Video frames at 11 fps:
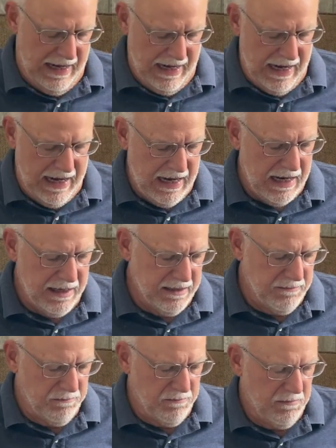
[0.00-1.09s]
and
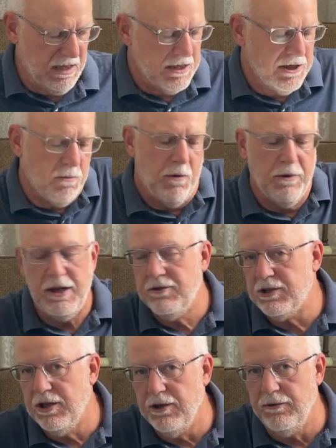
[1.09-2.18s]
this is what we used
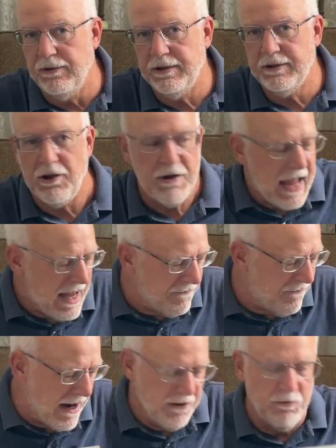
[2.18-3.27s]
to use. So you had to
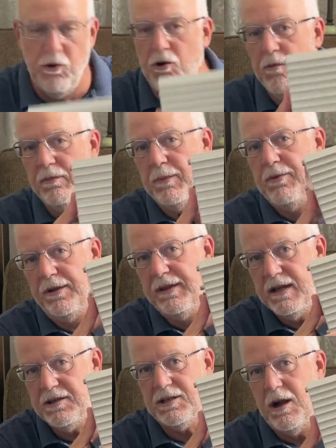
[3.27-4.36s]
find room to put
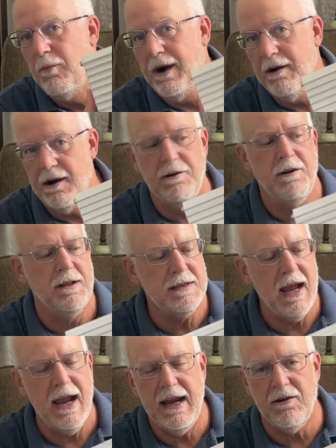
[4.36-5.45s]
this somewhere under the
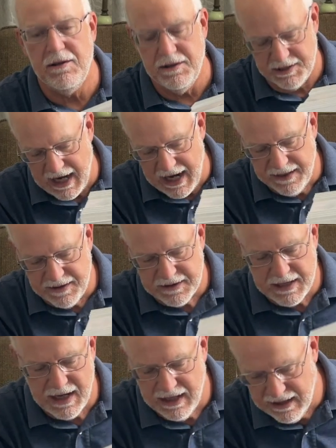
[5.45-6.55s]
tank, on the side of the
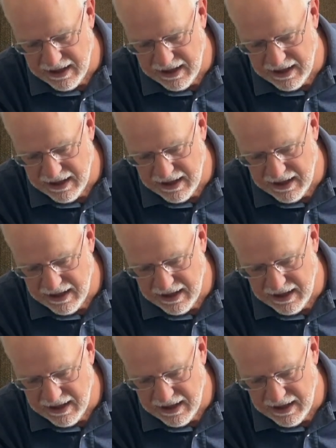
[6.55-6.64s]
tank.